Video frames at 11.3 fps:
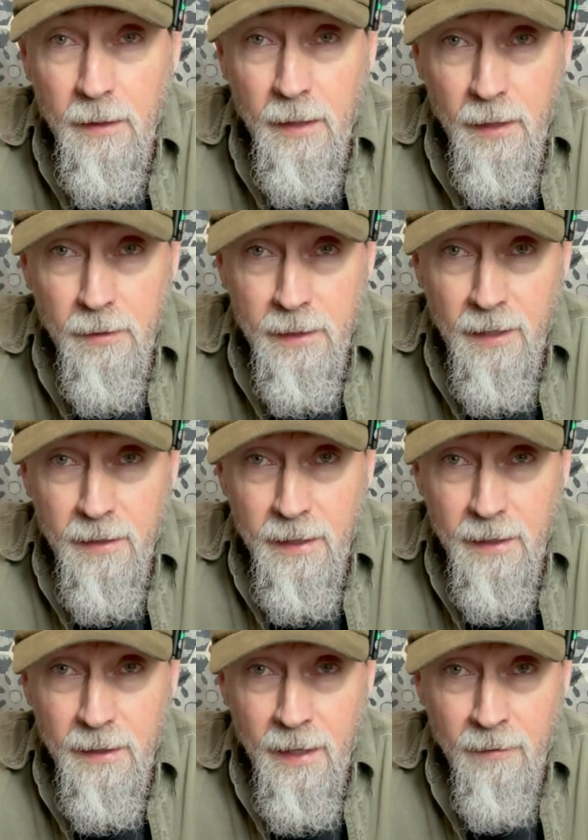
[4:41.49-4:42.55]
Here is our
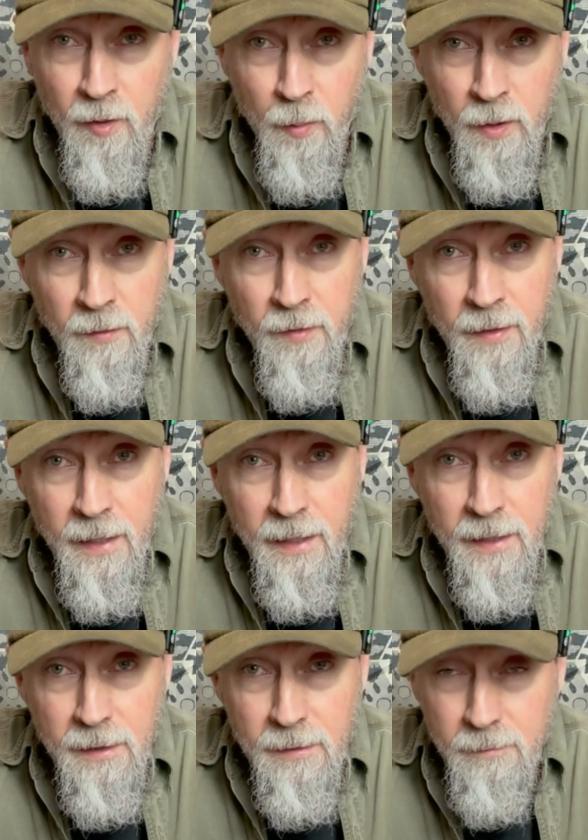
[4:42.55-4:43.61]
kit after I put everything
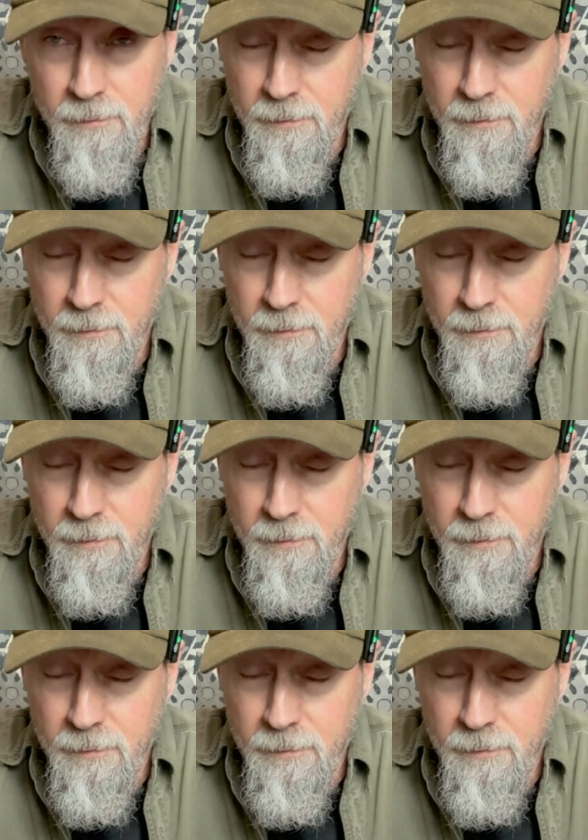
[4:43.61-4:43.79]
in.